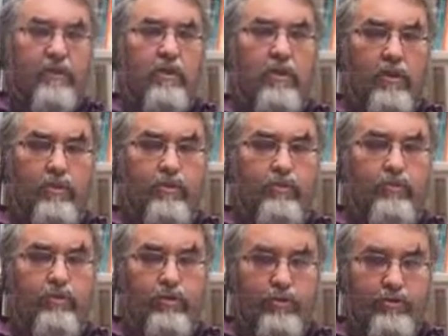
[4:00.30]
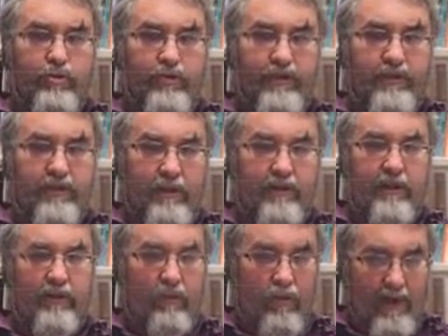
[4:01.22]
culture you choose to research
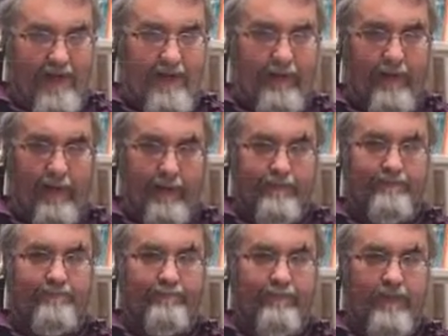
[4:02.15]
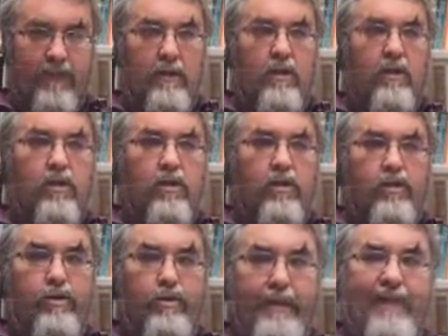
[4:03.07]
and write upon,
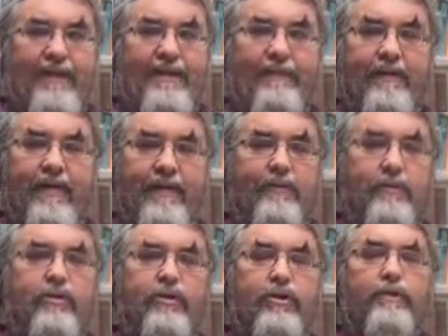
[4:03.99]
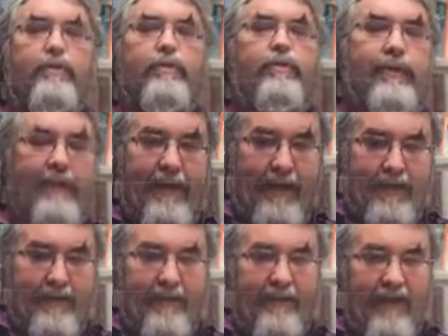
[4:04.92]
you need to be able to
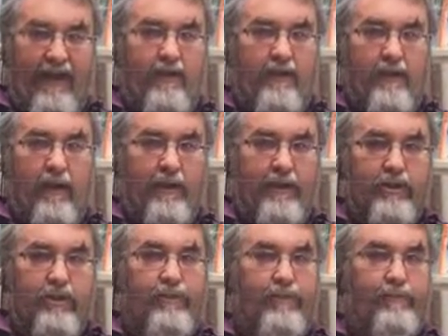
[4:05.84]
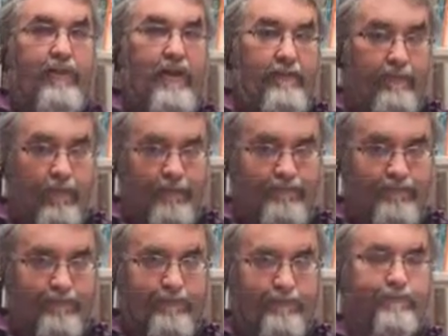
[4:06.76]
communicate that knowledge to people.
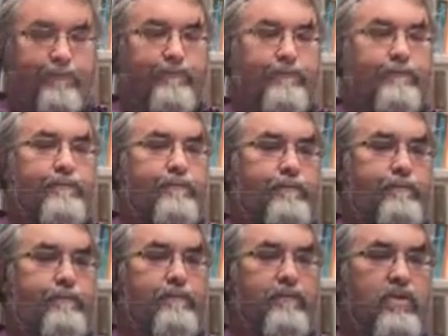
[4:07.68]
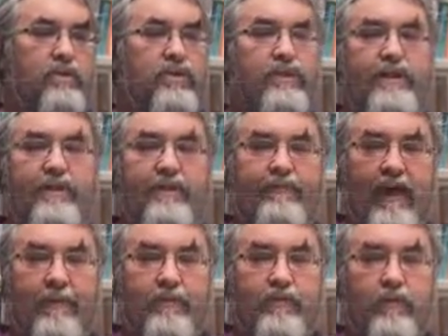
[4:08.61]
So you need to be
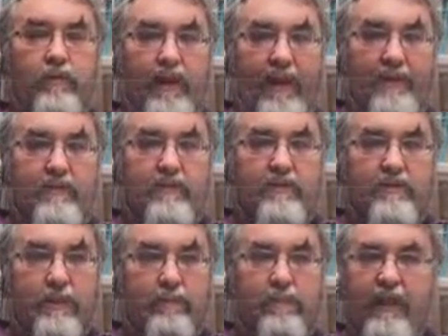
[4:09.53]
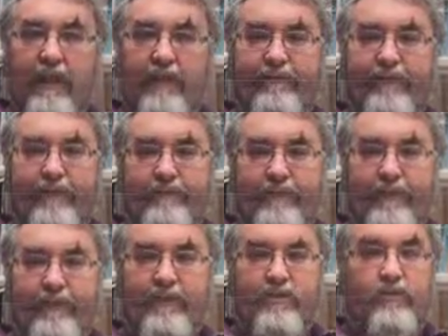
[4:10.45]
able to create some kind of
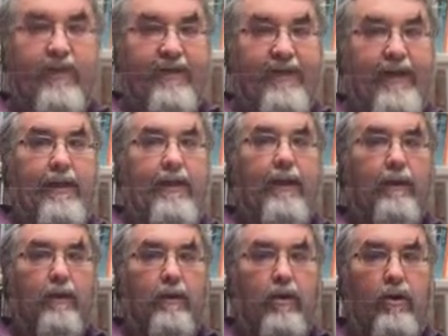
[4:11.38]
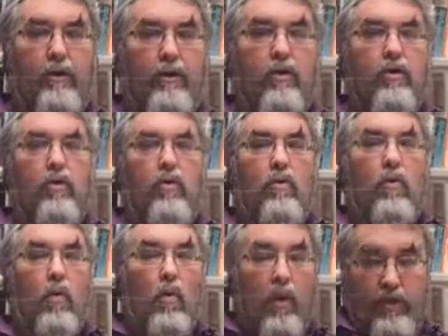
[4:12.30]
experience where they learn
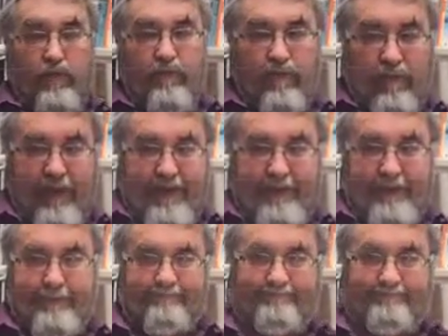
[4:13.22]
what you've created.